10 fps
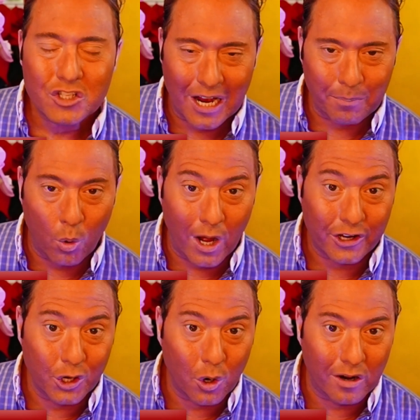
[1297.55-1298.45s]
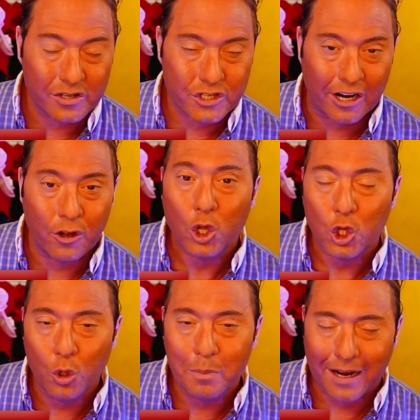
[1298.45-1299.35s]
Step one, you go onto this
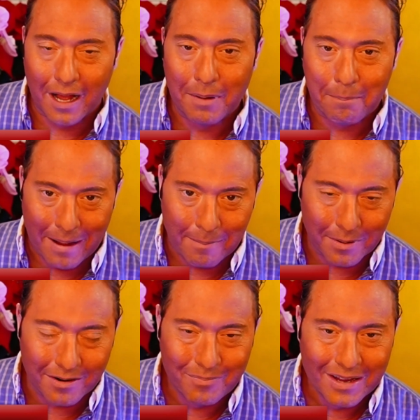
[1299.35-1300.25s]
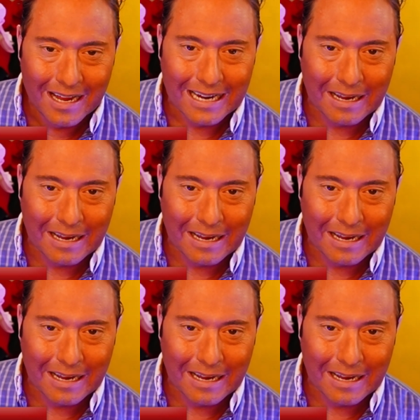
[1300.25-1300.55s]
channel, you become a member,